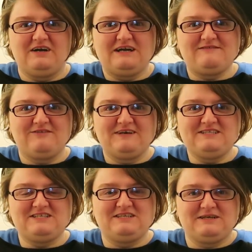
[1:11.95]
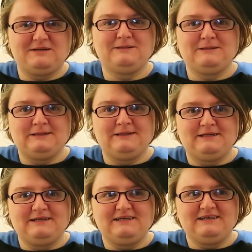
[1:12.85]
I ever rented.
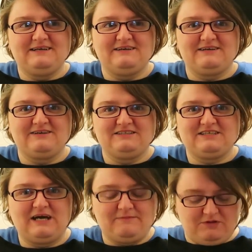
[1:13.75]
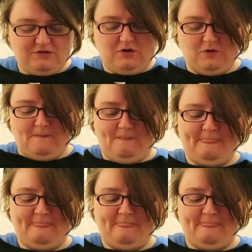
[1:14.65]
Yeah, good time. So,